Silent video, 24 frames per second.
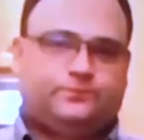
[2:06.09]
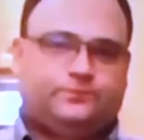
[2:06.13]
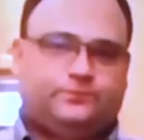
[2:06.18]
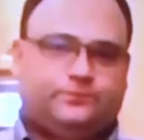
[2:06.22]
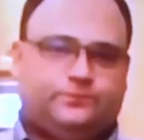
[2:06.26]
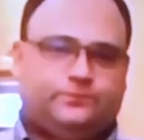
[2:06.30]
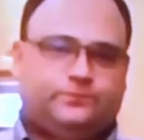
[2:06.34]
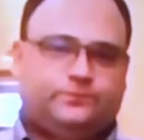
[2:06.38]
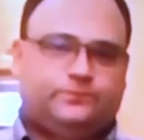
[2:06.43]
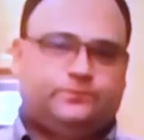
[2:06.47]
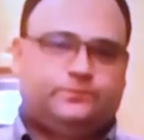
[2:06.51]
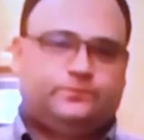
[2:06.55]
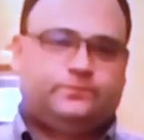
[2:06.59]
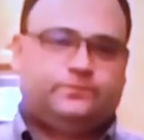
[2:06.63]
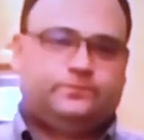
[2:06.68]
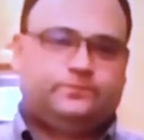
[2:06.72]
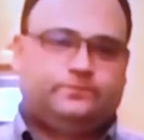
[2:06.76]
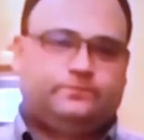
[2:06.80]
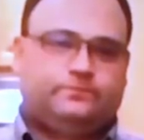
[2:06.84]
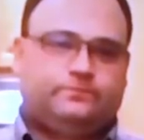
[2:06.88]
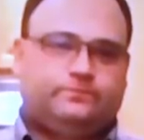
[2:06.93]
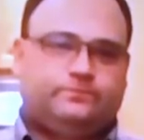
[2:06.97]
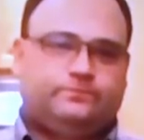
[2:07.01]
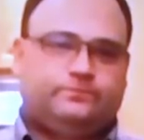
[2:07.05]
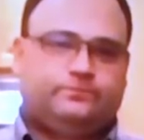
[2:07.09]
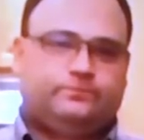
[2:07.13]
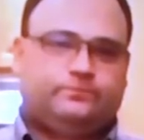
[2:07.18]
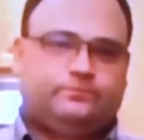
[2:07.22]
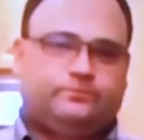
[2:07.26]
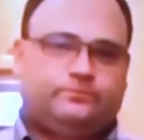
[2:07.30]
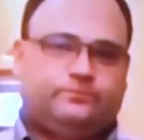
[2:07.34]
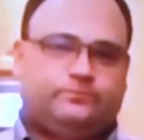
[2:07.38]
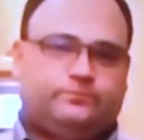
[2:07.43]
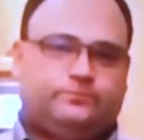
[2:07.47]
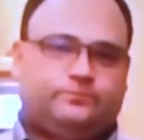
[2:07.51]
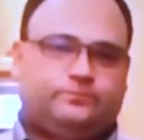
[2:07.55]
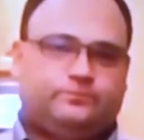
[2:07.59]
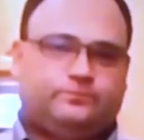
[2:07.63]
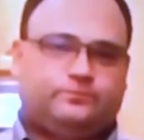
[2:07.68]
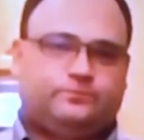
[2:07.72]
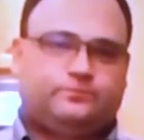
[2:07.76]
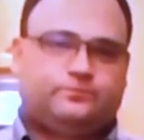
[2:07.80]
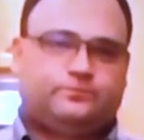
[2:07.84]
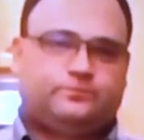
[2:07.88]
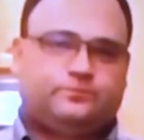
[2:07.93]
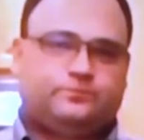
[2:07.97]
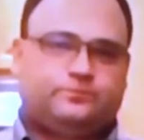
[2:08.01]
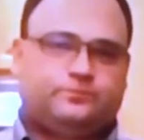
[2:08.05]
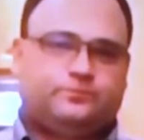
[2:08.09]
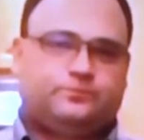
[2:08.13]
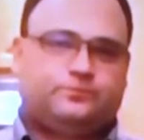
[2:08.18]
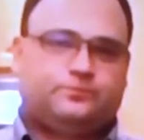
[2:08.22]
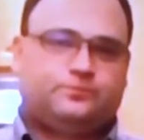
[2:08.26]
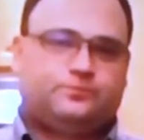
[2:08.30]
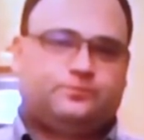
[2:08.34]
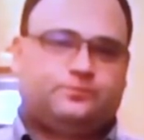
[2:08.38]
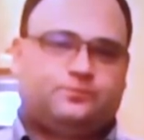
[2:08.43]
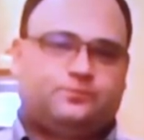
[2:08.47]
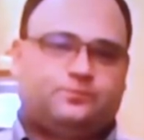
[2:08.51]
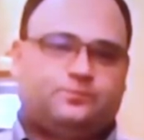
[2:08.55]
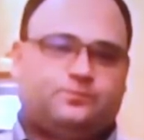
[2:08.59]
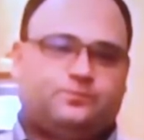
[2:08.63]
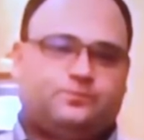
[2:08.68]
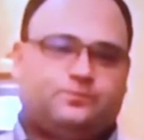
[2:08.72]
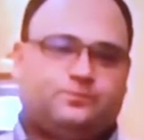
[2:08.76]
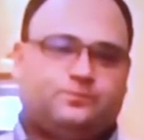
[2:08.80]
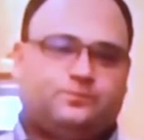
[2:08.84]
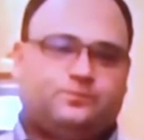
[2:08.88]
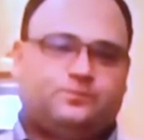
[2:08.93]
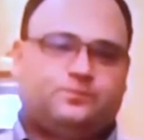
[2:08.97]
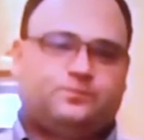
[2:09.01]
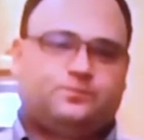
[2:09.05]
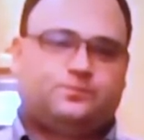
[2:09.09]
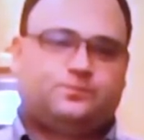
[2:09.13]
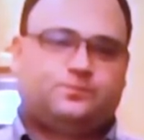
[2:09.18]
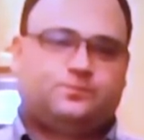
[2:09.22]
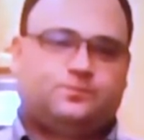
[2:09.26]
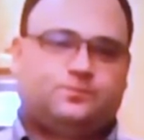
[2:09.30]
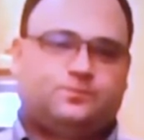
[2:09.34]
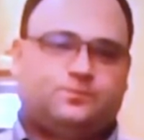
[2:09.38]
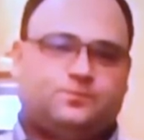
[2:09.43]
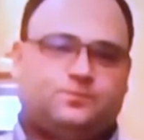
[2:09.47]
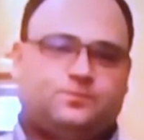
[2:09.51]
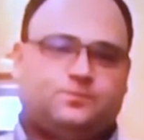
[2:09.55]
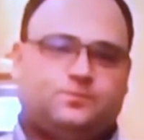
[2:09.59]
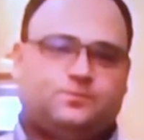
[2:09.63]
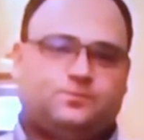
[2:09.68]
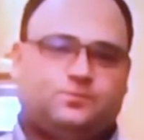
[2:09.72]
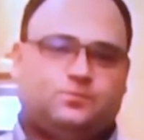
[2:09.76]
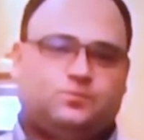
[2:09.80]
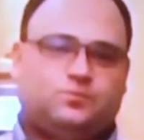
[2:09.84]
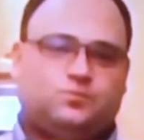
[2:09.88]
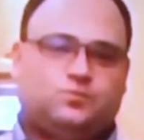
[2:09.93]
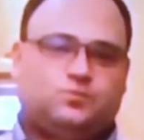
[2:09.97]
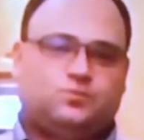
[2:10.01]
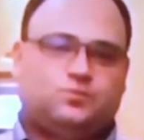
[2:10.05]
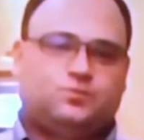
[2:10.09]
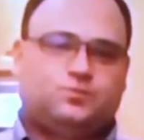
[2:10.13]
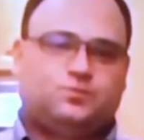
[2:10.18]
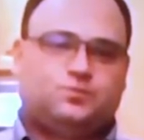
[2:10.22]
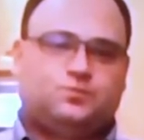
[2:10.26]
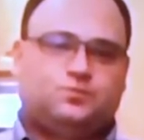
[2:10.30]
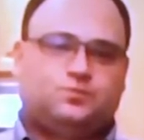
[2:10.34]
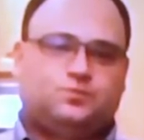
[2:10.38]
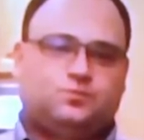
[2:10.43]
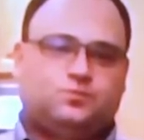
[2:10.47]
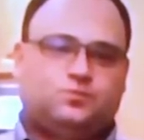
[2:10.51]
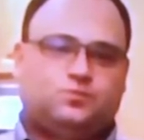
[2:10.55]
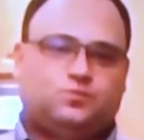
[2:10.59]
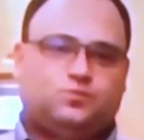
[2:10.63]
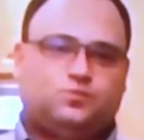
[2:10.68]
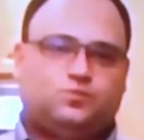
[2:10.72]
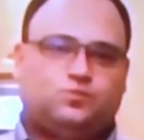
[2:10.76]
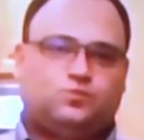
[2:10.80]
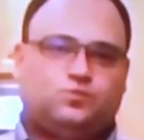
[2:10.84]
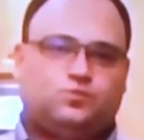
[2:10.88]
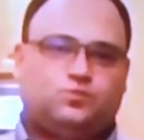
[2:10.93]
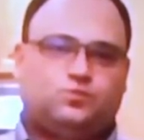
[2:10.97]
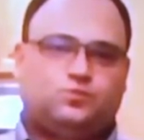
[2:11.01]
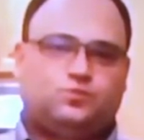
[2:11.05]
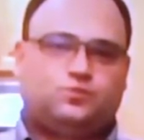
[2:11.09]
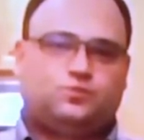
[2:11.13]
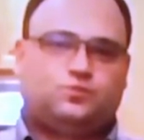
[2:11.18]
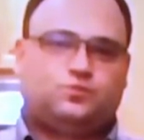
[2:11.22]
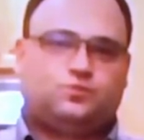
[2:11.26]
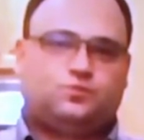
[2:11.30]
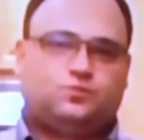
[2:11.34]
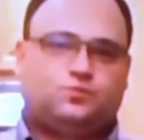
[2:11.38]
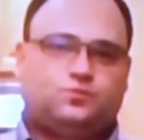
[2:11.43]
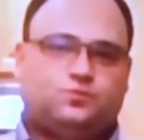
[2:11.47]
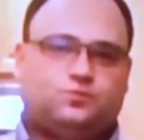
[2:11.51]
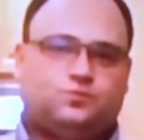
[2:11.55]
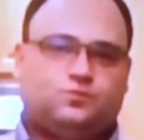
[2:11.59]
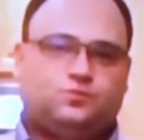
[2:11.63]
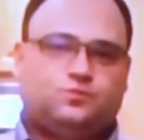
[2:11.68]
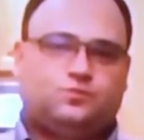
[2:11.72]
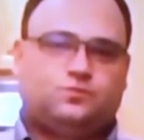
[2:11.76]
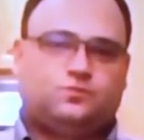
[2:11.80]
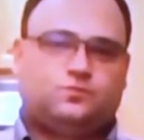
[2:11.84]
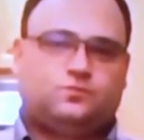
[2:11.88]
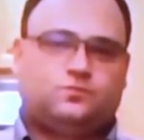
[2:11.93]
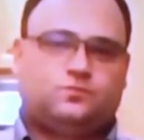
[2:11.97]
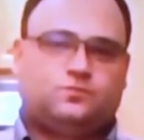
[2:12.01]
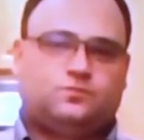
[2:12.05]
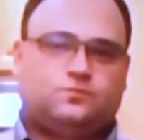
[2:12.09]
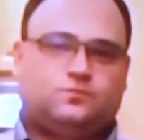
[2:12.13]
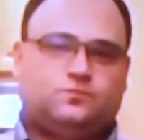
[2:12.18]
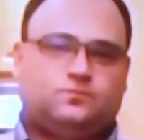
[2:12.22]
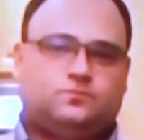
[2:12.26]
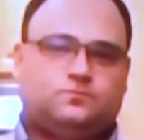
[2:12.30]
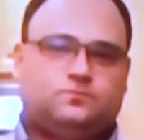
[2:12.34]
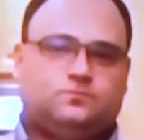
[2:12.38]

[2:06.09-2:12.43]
No words are spoken by the person on screen.